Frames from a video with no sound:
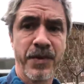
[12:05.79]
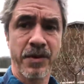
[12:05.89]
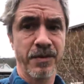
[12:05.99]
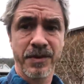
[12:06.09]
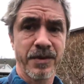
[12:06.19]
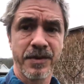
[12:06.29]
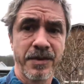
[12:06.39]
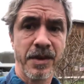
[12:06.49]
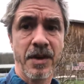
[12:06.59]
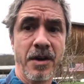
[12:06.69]
No,
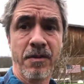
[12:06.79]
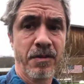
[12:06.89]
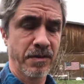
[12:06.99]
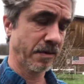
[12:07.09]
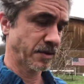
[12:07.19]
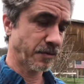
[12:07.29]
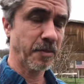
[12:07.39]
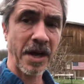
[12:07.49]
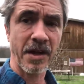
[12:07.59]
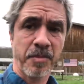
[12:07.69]
you know, he's
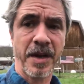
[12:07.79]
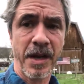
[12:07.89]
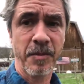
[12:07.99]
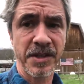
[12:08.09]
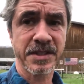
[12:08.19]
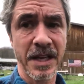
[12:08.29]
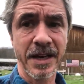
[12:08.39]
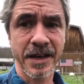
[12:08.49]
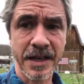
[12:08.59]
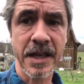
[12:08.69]
from Alabama. He's
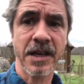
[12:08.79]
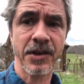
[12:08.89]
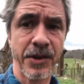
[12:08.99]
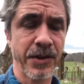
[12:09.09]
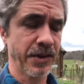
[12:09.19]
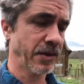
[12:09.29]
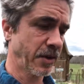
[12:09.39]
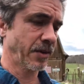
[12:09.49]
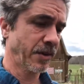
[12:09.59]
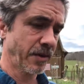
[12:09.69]
not an idiot.
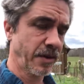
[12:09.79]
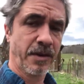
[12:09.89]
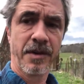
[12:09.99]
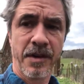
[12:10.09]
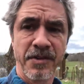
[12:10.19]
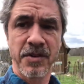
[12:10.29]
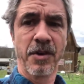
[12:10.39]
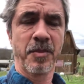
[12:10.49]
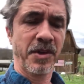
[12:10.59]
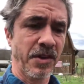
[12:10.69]
He
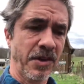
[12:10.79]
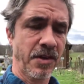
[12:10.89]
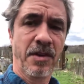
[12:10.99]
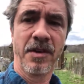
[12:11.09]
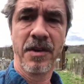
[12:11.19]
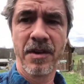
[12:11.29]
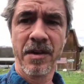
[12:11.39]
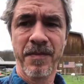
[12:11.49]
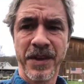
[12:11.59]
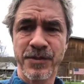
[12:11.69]
told me that
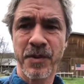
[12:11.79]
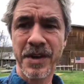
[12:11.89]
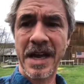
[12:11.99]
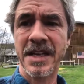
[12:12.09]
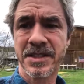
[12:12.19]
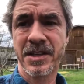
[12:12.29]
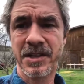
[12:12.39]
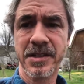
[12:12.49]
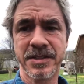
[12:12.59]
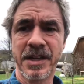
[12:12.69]
that's where
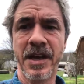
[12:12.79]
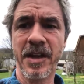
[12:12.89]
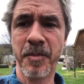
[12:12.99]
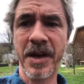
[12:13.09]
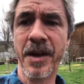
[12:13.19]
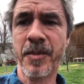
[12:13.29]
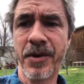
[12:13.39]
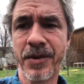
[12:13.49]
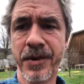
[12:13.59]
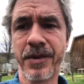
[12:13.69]
NASA is,
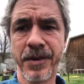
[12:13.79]
Alabama.